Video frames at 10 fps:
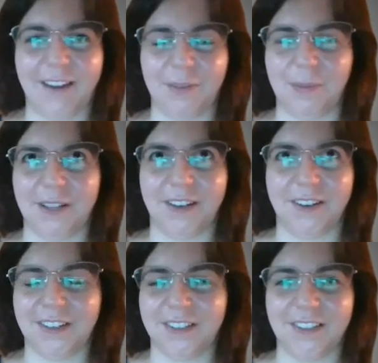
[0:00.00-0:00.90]
haven't been
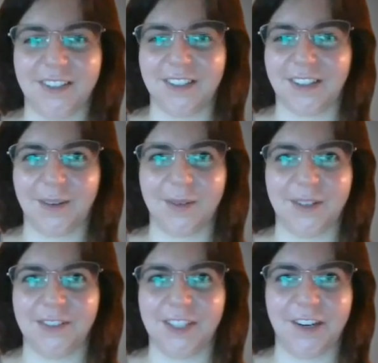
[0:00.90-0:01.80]
there
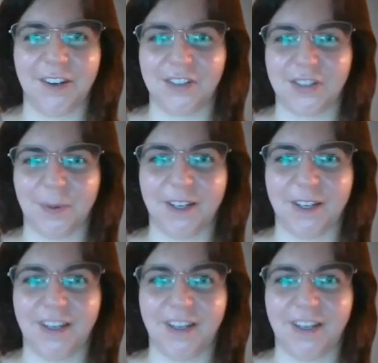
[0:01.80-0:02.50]
in years, but